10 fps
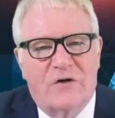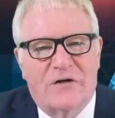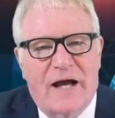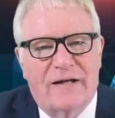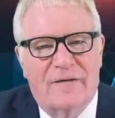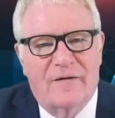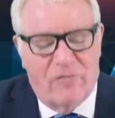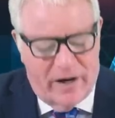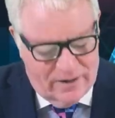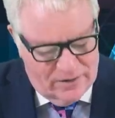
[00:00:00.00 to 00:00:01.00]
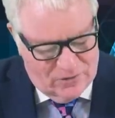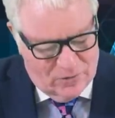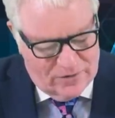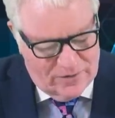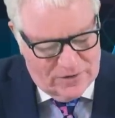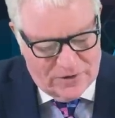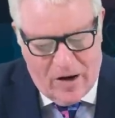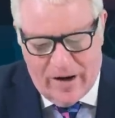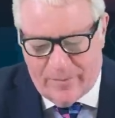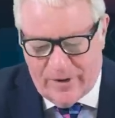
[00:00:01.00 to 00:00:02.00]
and stand in the rain and talk to the
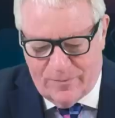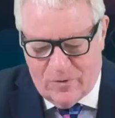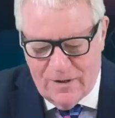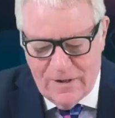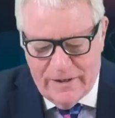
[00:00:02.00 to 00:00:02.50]
Sky people.